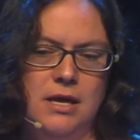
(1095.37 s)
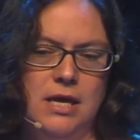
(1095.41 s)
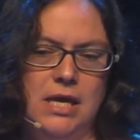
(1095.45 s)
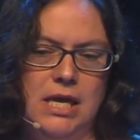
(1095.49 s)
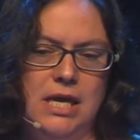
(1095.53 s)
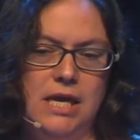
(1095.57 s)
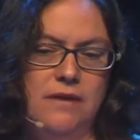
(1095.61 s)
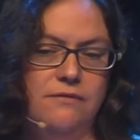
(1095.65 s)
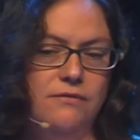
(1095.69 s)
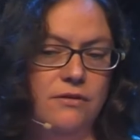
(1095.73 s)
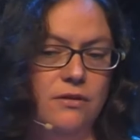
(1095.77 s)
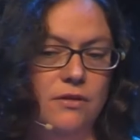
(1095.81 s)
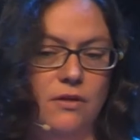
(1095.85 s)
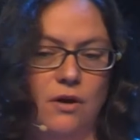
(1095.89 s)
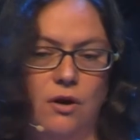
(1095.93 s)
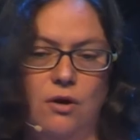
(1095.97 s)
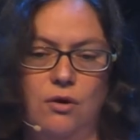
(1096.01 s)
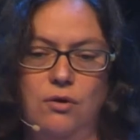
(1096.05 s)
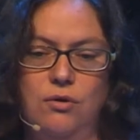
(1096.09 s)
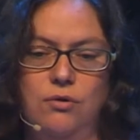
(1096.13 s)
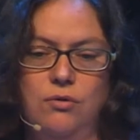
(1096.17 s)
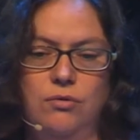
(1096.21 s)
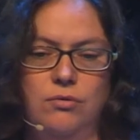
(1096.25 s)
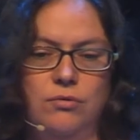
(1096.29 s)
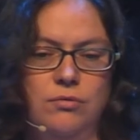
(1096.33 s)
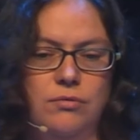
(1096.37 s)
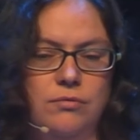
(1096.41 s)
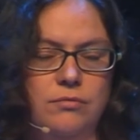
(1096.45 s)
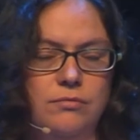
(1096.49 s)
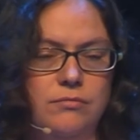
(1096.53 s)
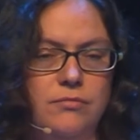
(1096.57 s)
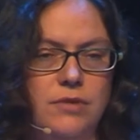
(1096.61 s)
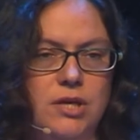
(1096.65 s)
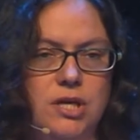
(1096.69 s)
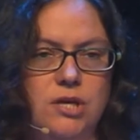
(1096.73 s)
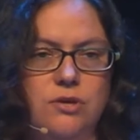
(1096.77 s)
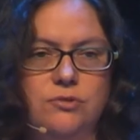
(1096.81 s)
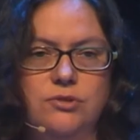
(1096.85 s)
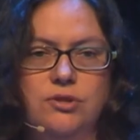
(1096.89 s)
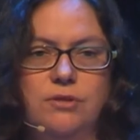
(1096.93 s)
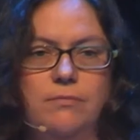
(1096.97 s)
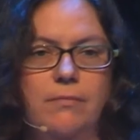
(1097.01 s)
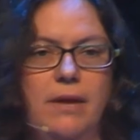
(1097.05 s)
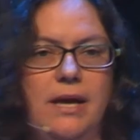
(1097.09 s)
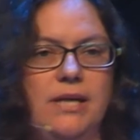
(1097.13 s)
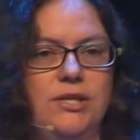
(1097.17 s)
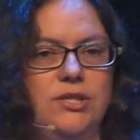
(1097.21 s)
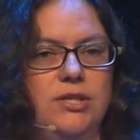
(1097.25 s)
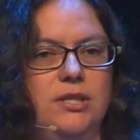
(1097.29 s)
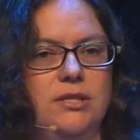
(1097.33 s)
even though the user
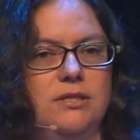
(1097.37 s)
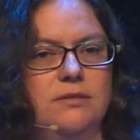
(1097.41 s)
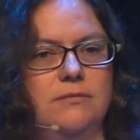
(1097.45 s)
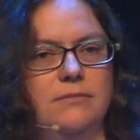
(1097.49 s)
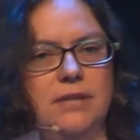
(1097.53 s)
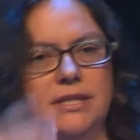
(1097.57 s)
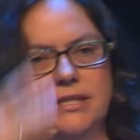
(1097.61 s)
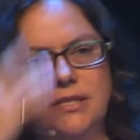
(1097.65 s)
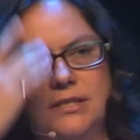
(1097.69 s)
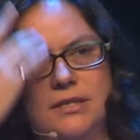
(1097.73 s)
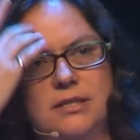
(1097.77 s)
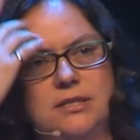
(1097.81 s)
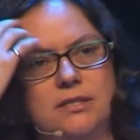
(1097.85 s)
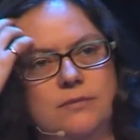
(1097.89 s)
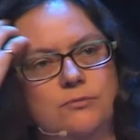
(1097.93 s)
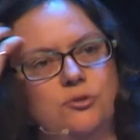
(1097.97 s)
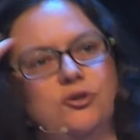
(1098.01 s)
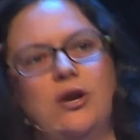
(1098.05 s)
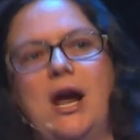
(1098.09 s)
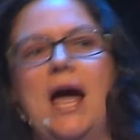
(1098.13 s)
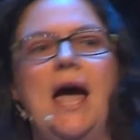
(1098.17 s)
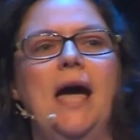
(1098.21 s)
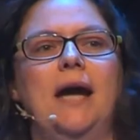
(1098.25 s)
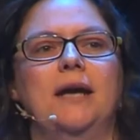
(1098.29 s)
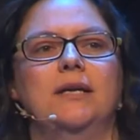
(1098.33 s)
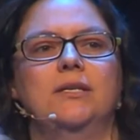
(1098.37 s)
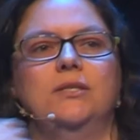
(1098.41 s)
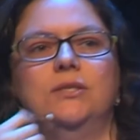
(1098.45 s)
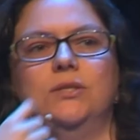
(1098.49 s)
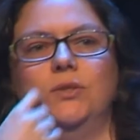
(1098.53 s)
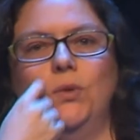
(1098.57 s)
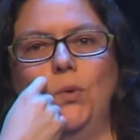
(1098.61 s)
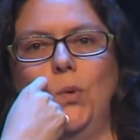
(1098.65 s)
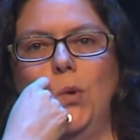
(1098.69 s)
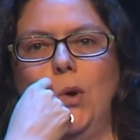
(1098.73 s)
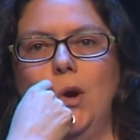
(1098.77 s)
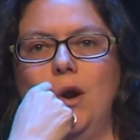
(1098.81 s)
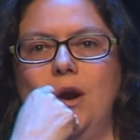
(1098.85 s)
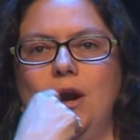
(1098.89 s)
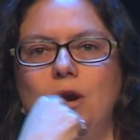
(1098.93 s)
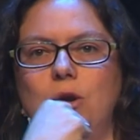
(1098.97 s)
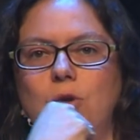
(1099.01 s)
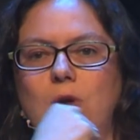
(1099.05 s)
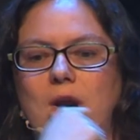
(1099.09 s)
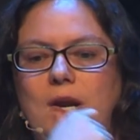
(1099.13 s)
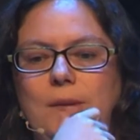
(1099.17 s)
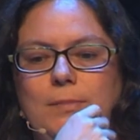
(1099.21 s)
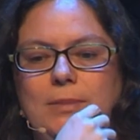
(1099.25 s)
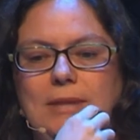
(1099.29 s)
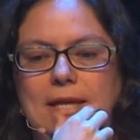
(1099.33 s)
might just listen to some tracks or
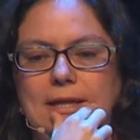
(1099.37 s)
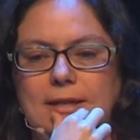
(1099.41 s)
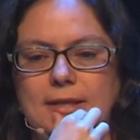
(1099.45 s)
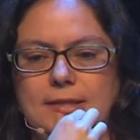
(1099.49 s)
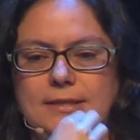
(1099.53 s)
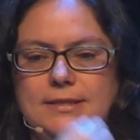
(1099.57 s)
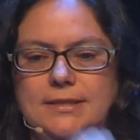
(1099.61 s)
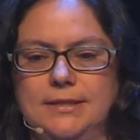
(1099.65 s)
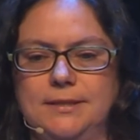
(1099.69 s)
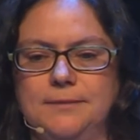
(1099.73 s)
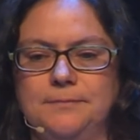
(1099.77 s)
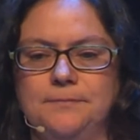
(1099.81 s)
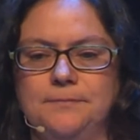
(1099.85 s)
create a playlist.